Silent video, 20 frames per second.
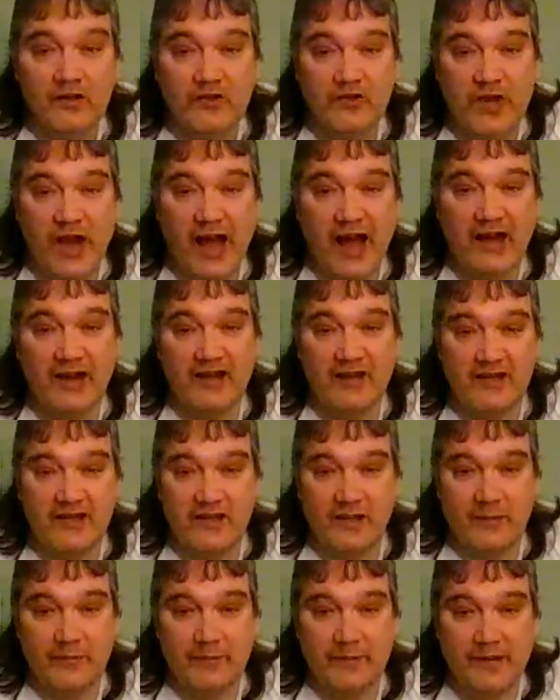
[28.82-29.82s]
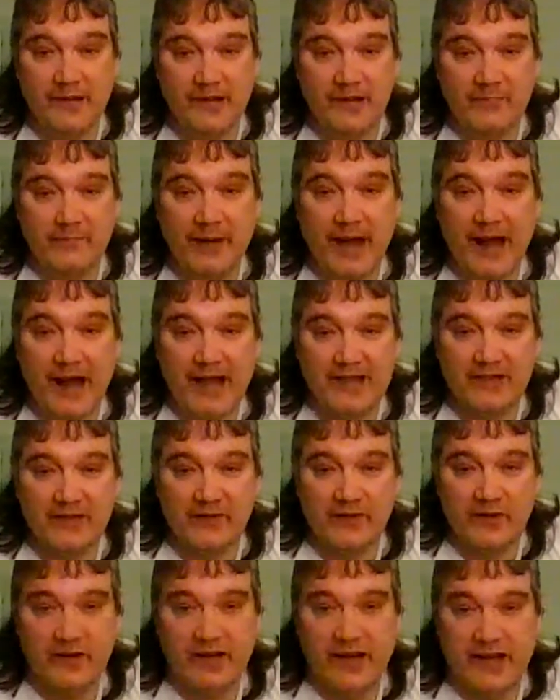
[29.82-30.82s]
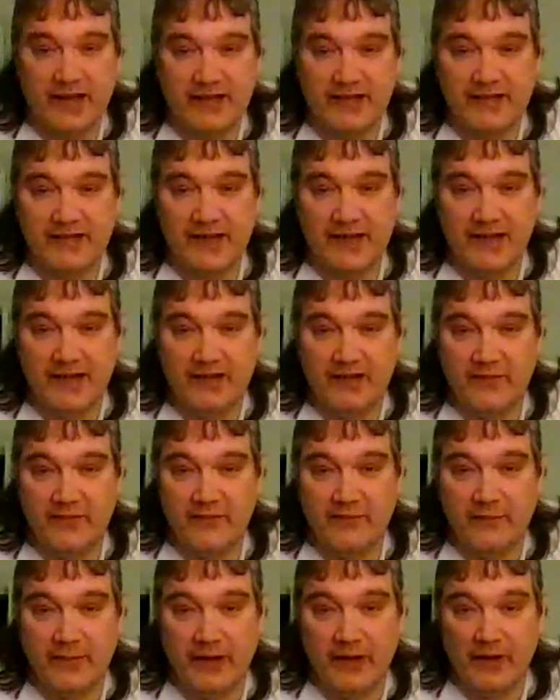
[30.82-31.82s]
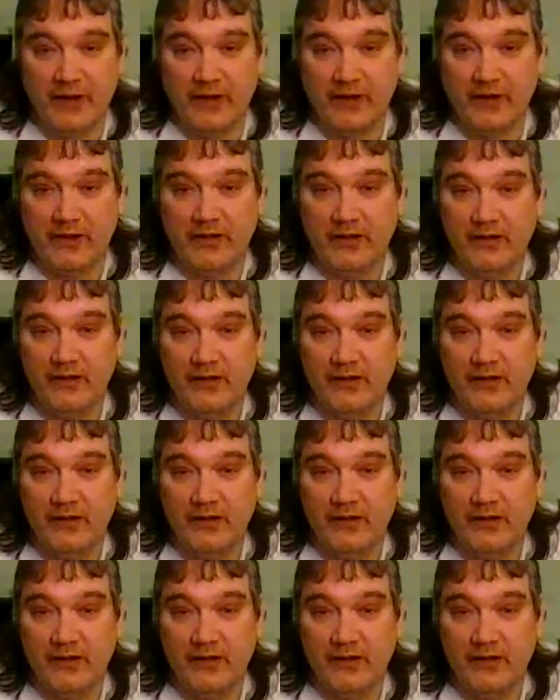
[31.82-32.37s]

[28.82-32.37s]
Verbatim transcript: China is going to be the demise of the United States of America.